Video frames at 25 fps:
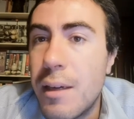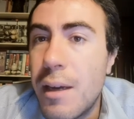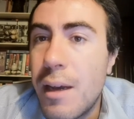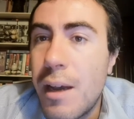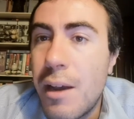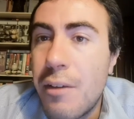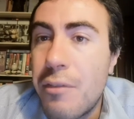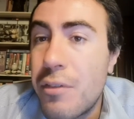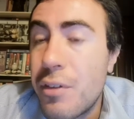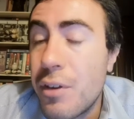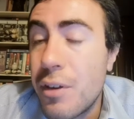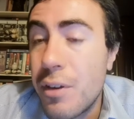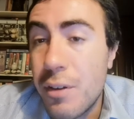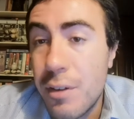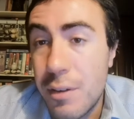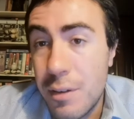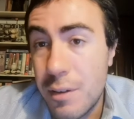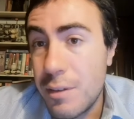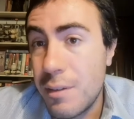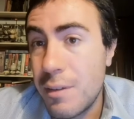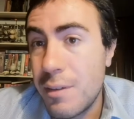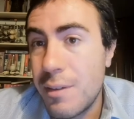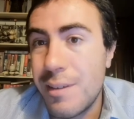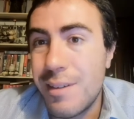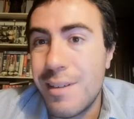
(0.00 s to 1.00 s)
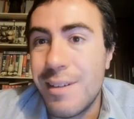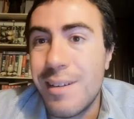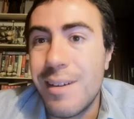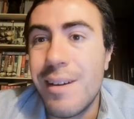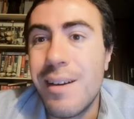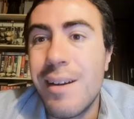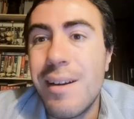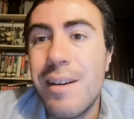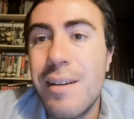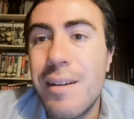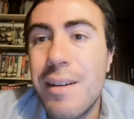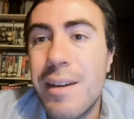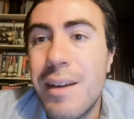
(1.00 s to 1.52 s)
after
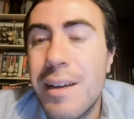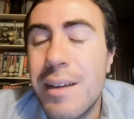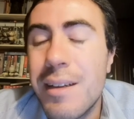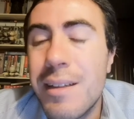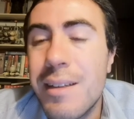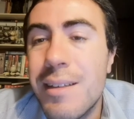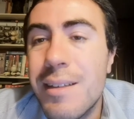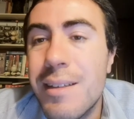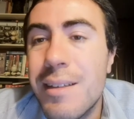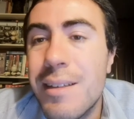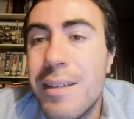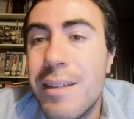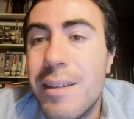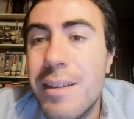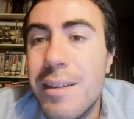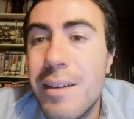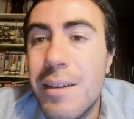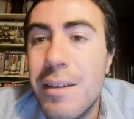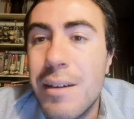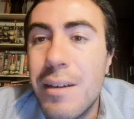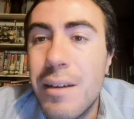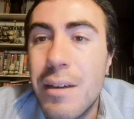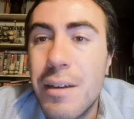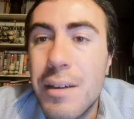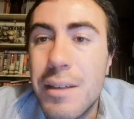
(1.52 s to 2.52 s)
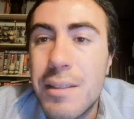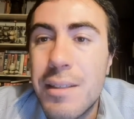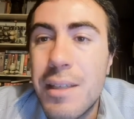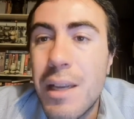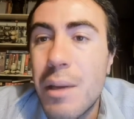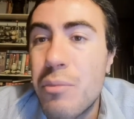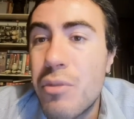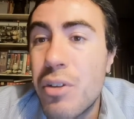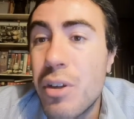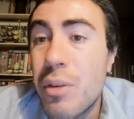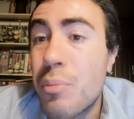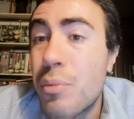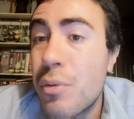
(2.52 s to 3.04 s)
learning the
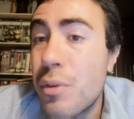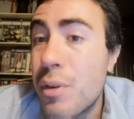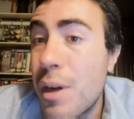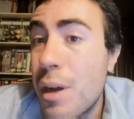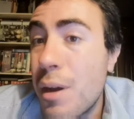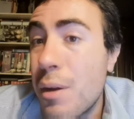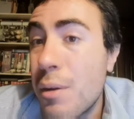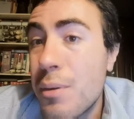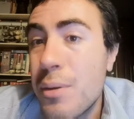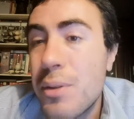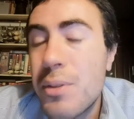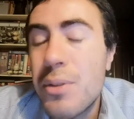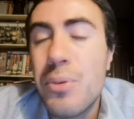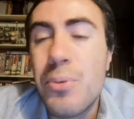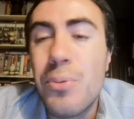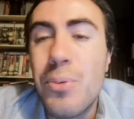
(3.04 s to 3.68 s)
subject pronouns,